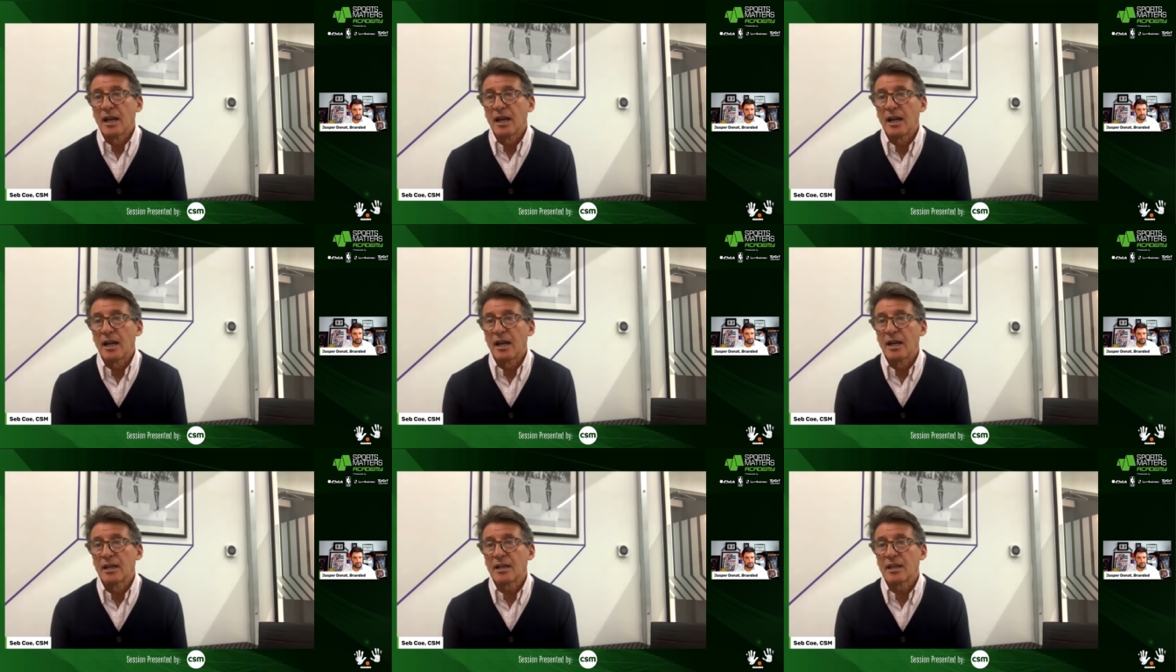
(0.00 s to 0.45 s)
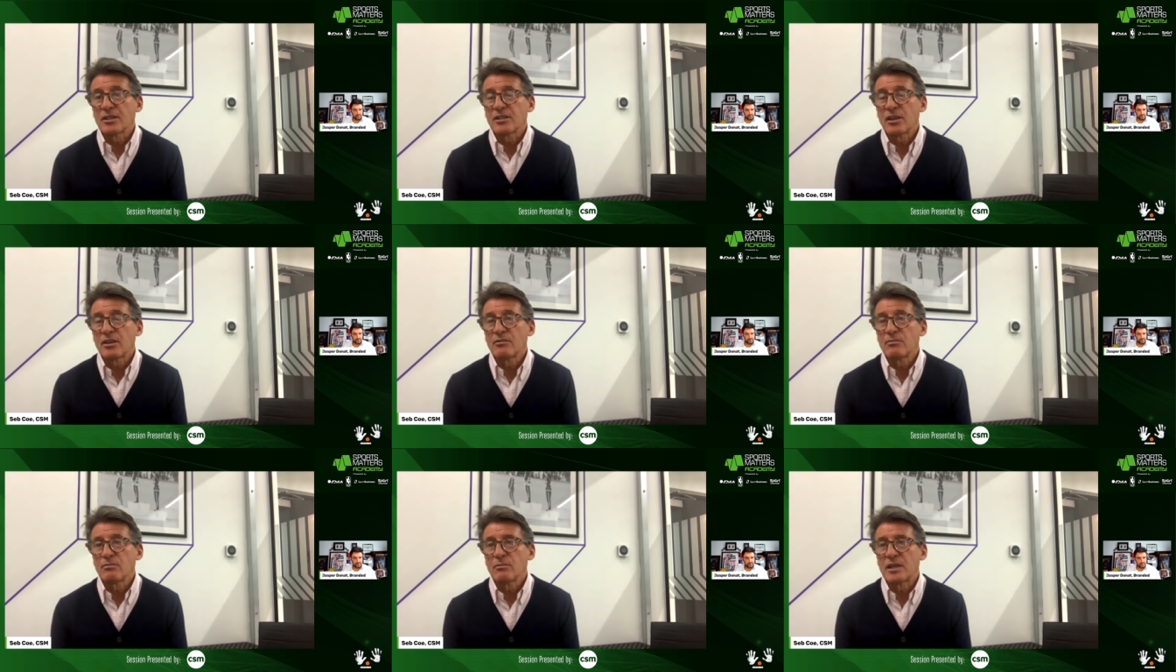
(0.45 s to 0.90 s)
Uh, and I
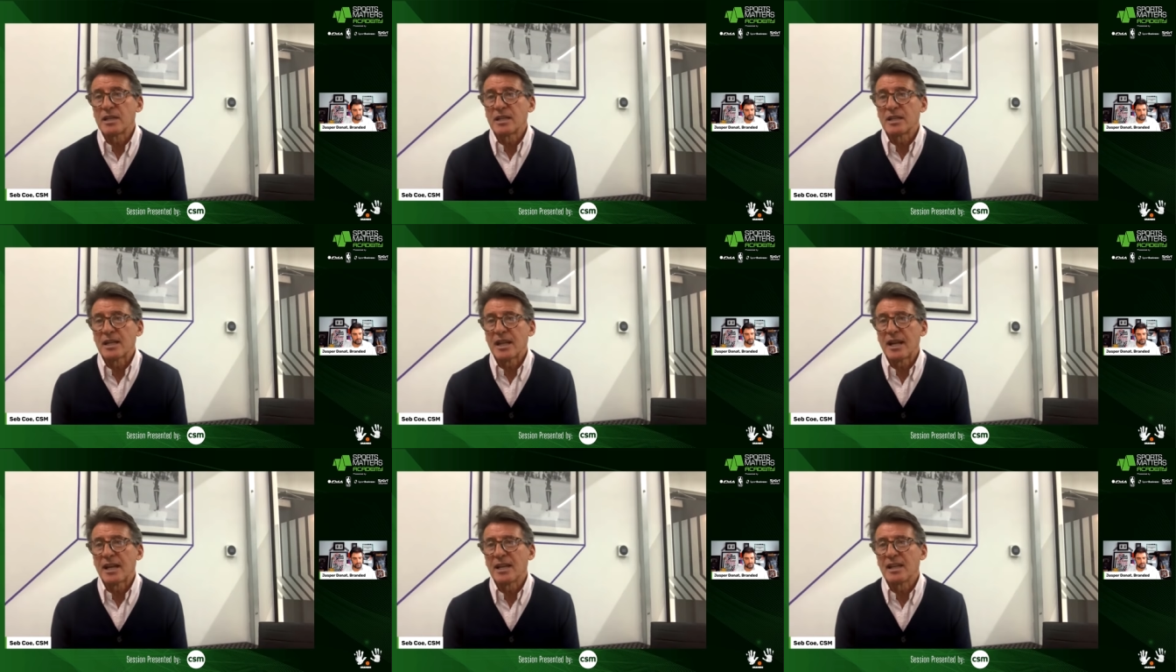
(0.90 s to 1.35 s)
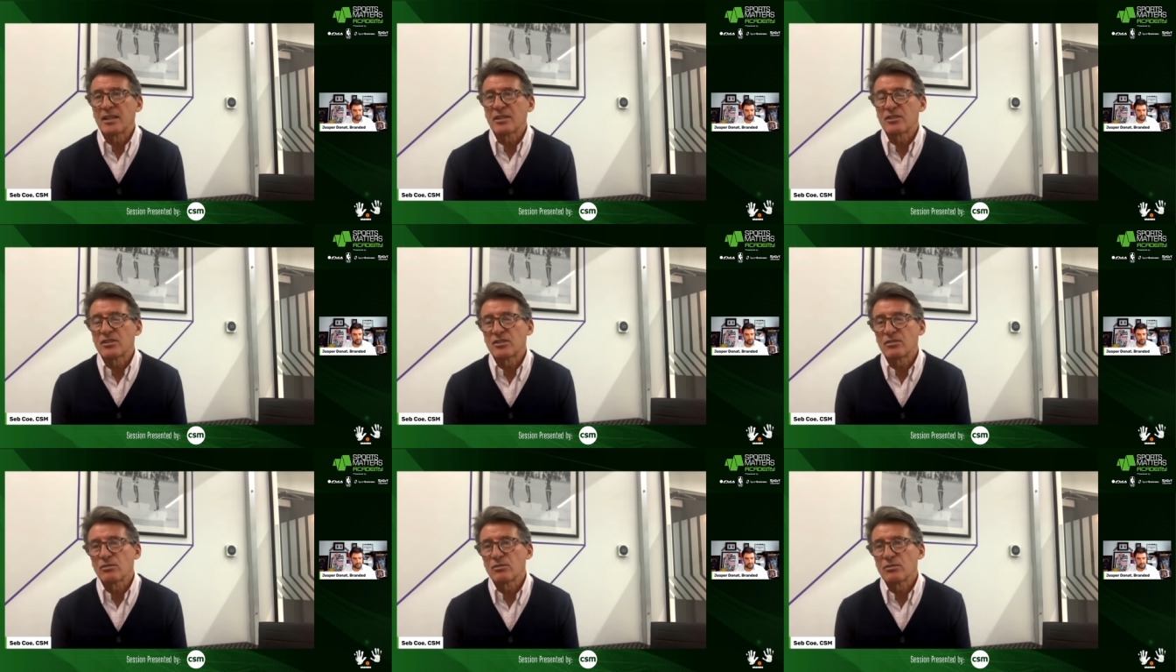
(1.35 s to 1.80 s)
don't mean that in
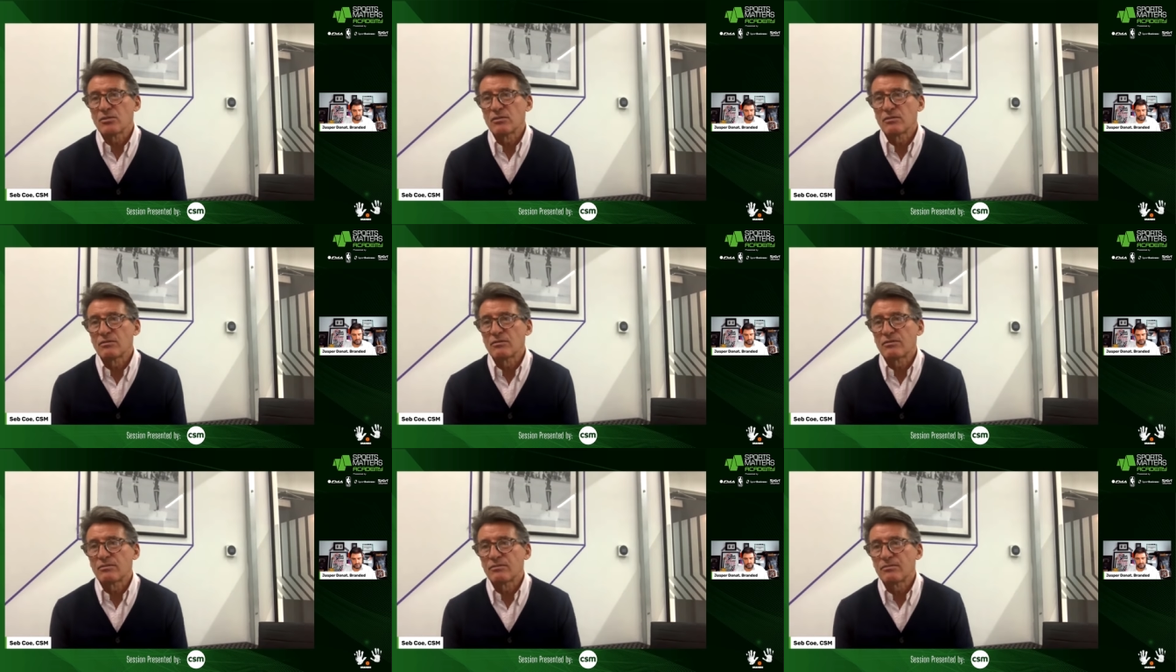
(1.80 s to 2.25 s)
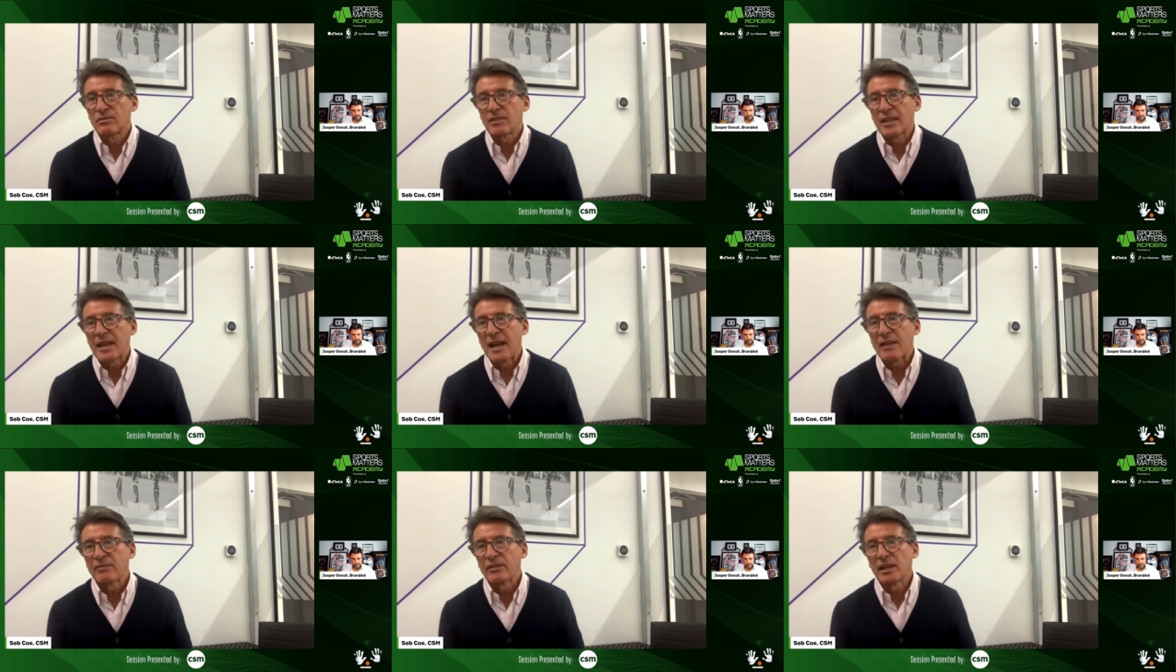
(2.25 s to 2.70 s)
a sort of
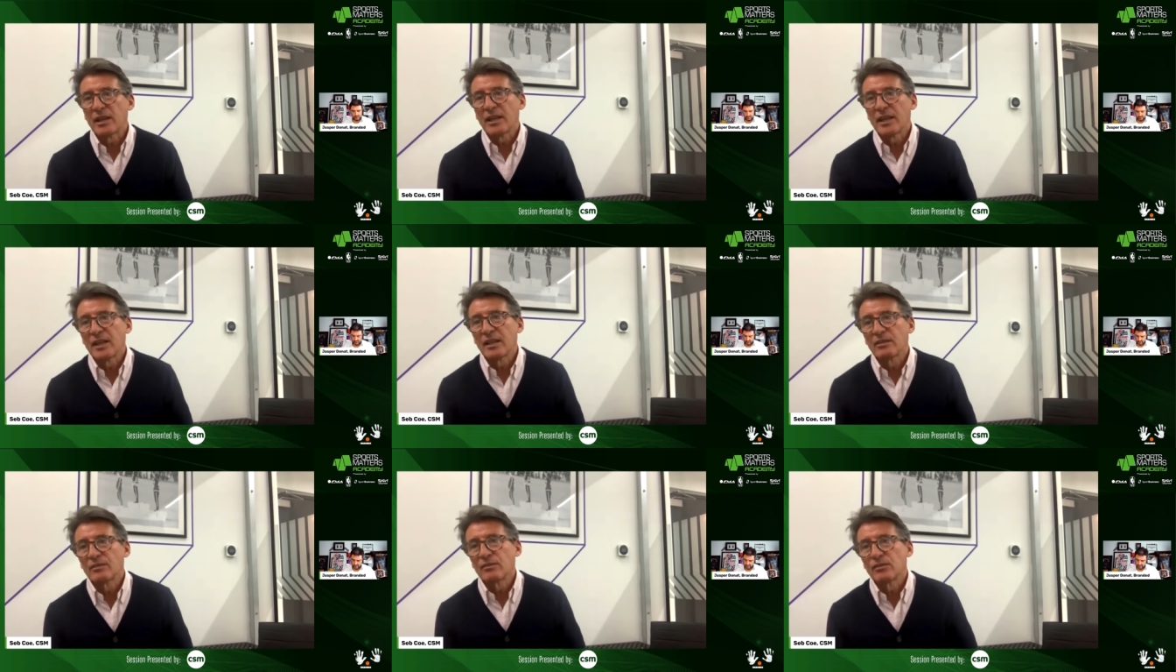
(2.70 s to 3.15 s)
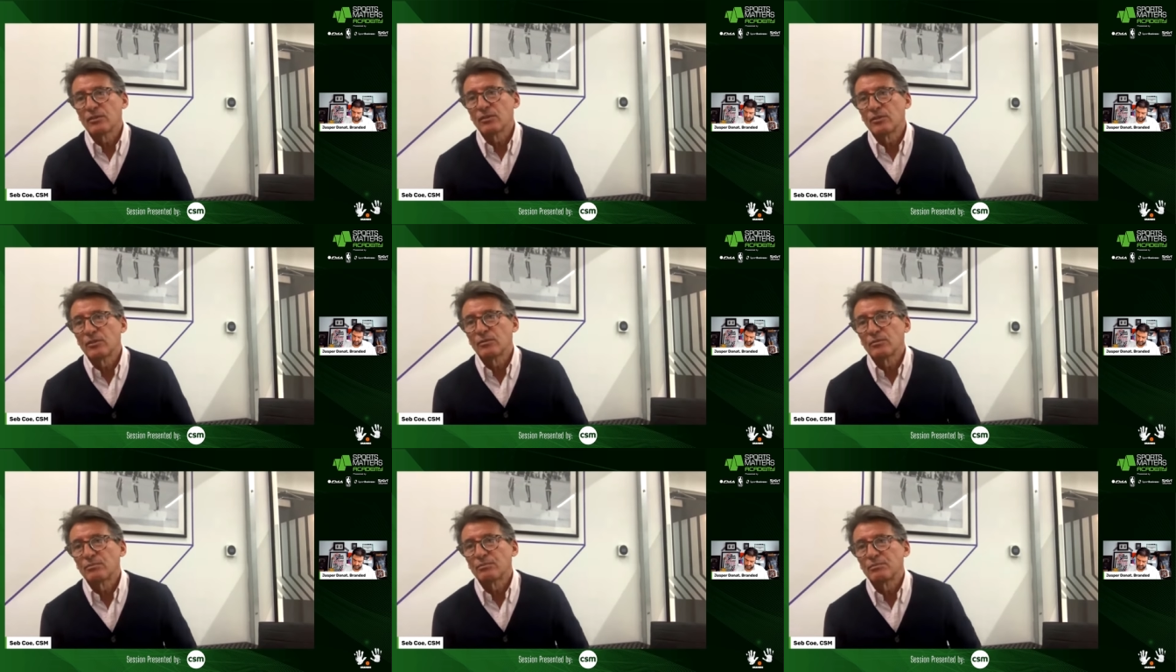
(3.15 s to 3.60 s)
cavalier
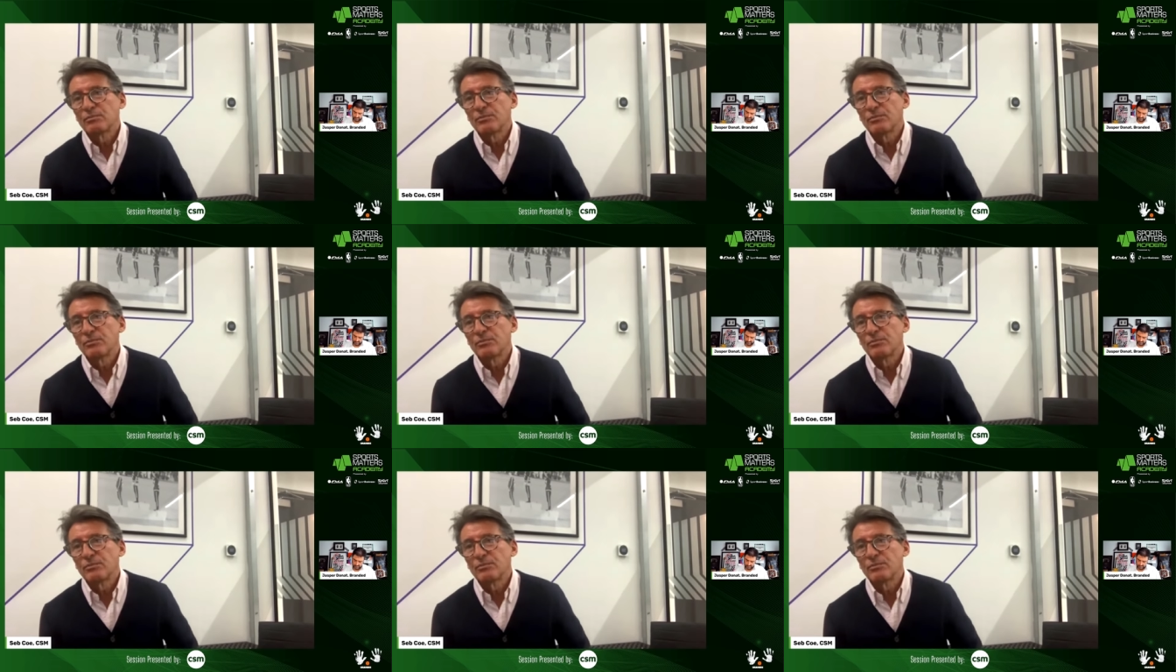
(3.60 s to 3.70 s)
or,